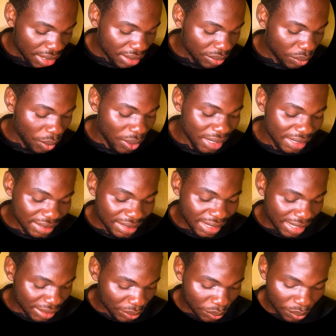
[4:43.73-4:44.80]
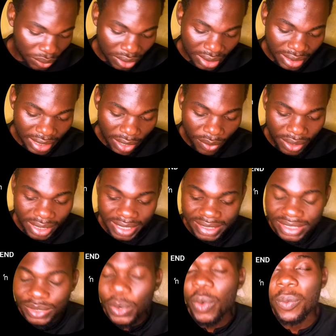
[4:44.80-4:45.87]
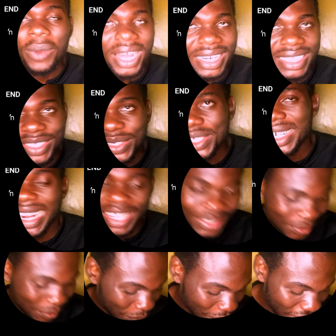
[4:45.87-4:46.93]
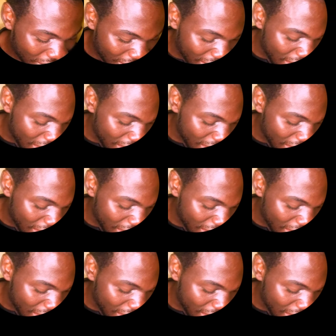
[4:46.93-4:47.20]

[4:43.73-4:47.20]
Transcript: So our next lesson, our next command, not lesson,